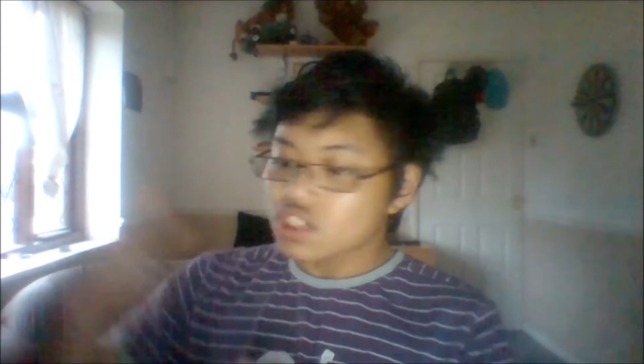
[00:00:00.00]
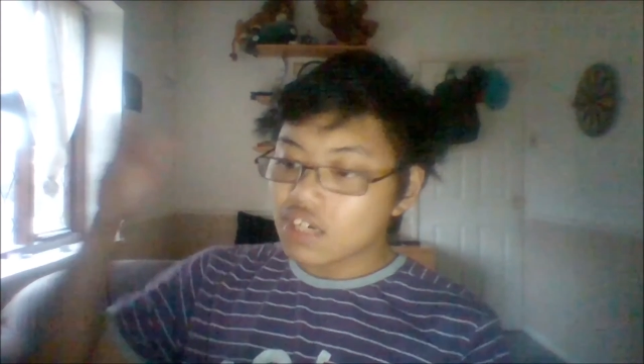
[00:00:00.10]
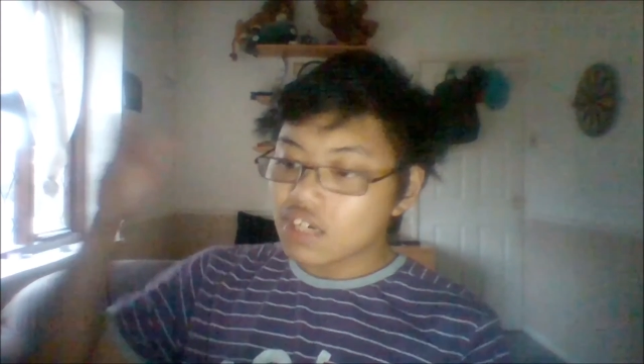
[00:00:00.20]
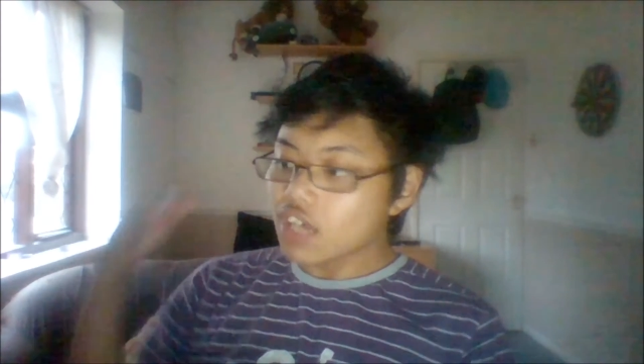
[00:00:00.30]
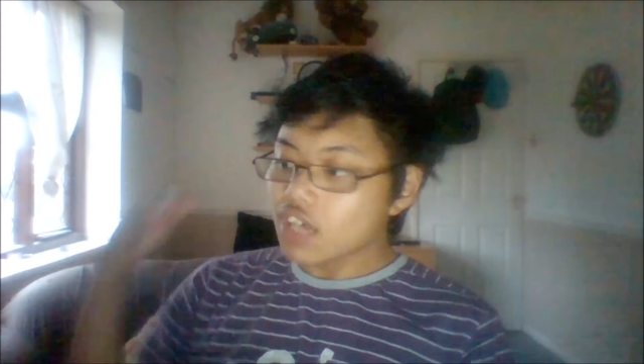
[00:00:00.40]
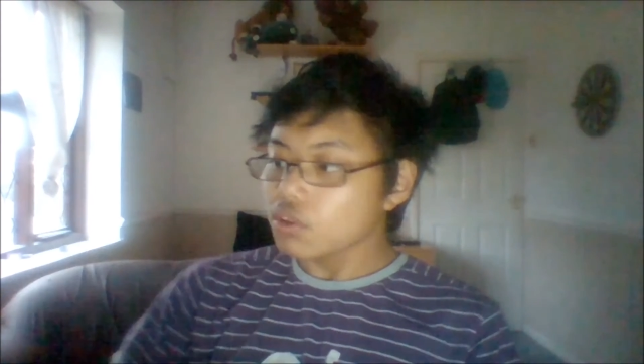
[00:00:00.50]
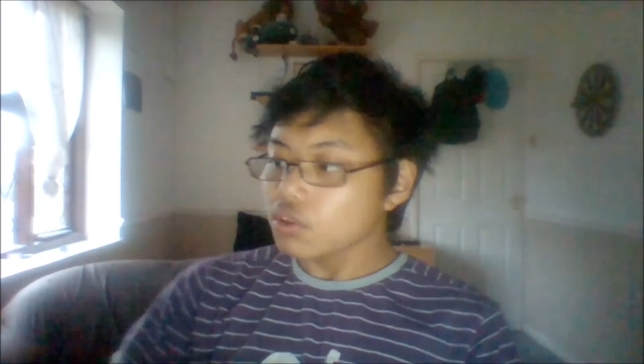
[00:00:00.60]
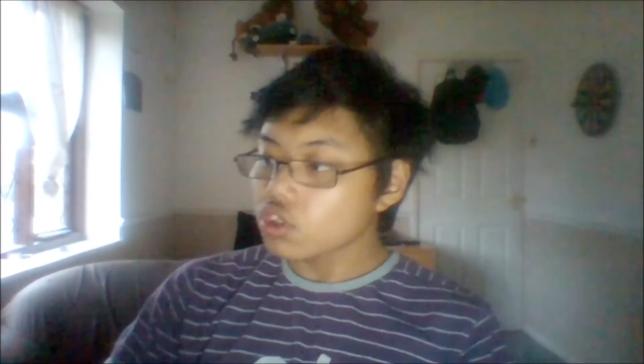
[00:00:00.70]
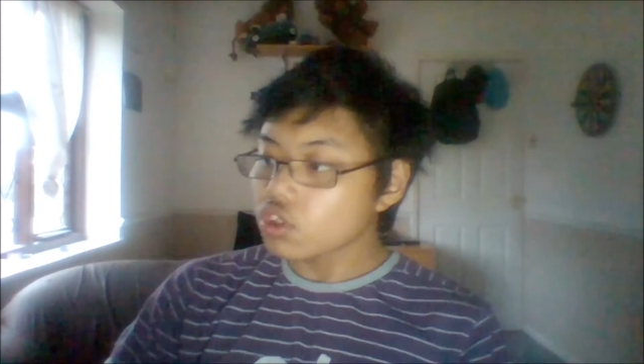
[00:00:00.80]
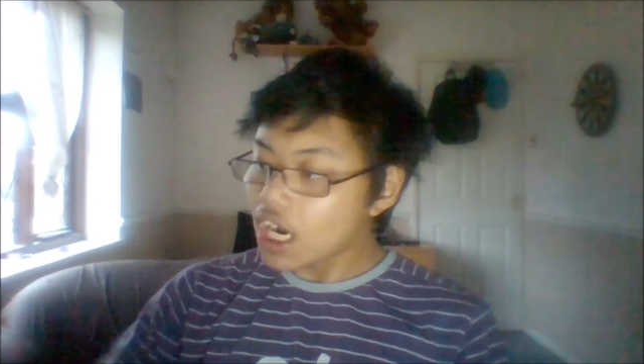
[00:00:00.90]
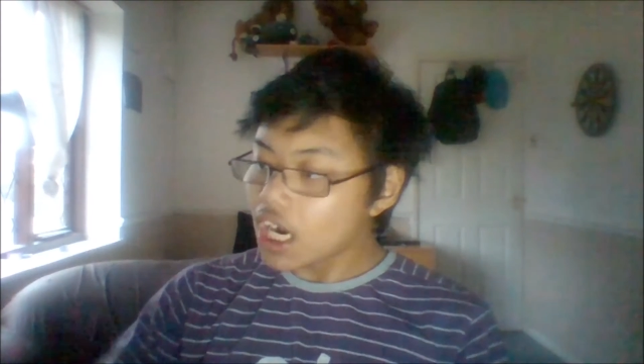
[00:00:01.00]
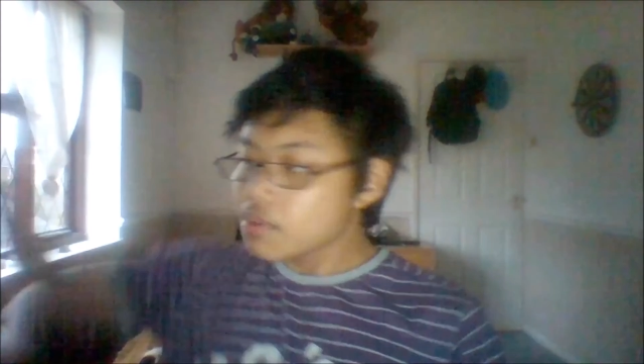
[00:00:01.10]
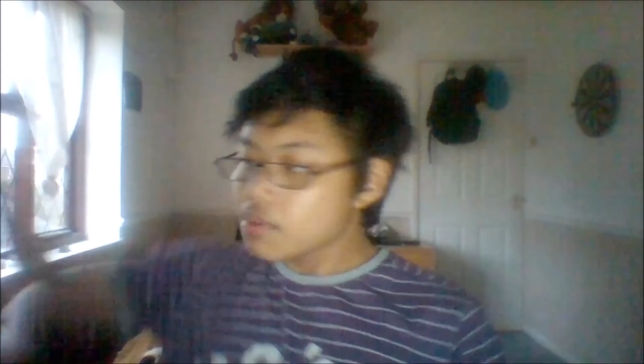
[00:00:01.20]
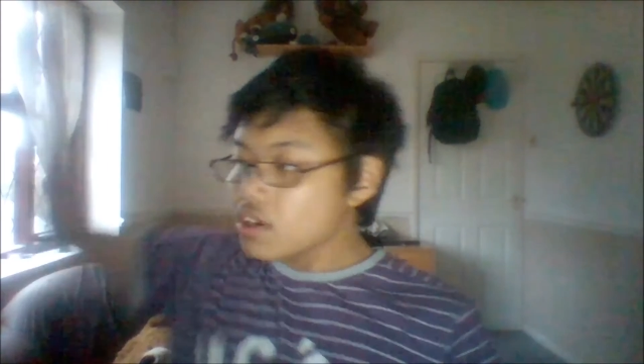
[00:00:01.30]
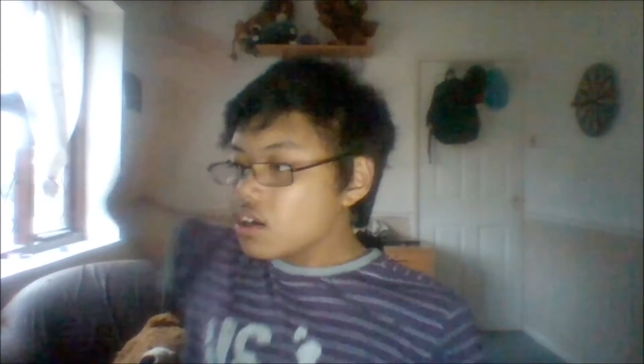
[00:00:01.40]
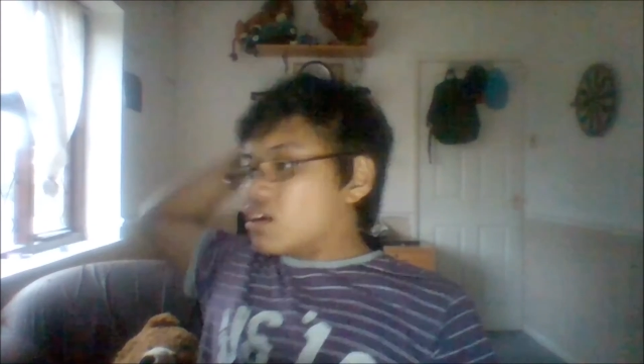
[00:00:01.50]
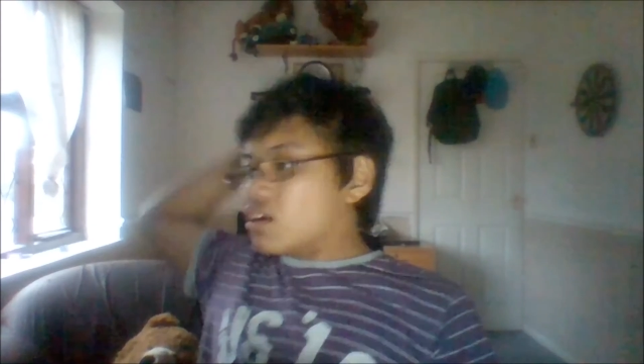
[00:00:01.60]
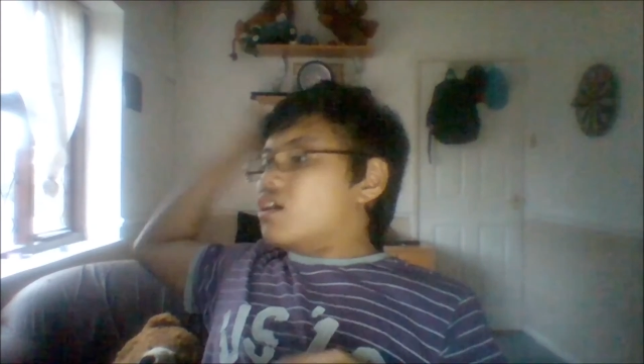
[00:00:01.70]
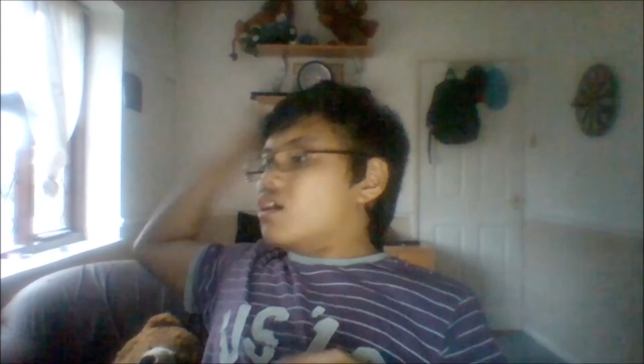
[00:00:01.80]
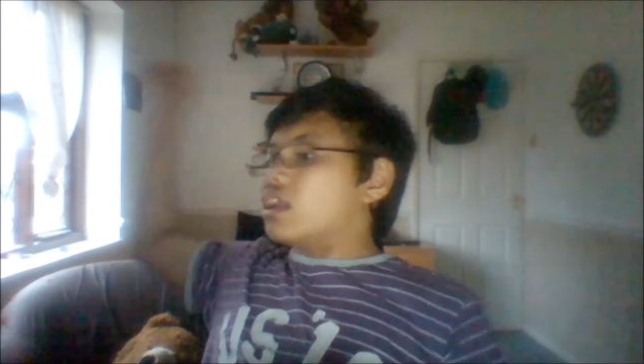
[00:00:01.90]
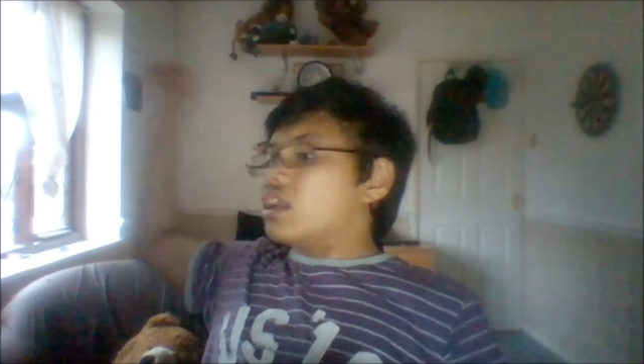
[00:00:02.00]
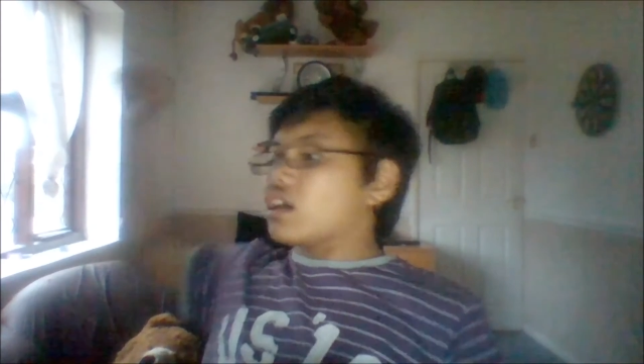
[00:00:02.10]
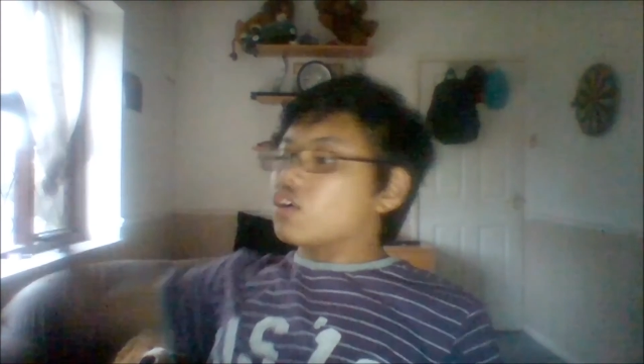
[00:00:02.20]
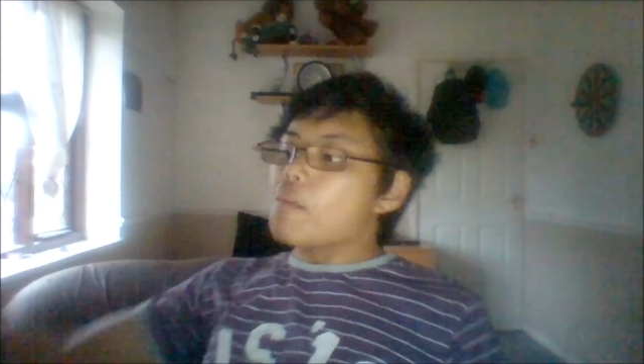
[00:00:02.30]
I can travel through time, and I can go